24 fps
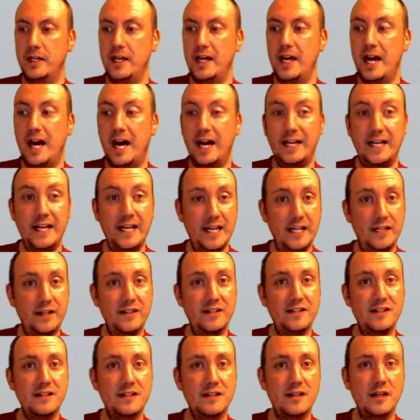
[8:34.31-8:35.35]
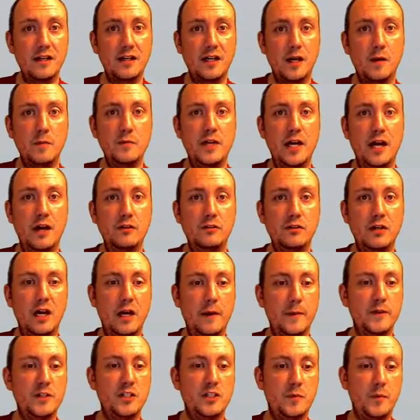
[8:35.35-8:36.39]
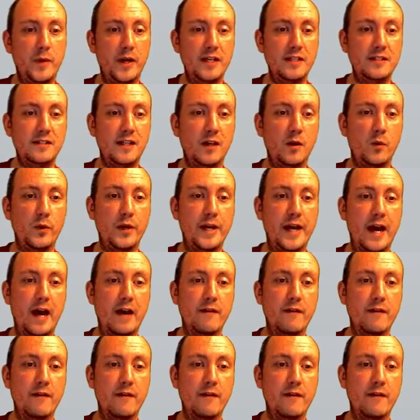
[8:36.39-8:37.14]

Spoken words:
Again, this is going to come down to how much space that we have.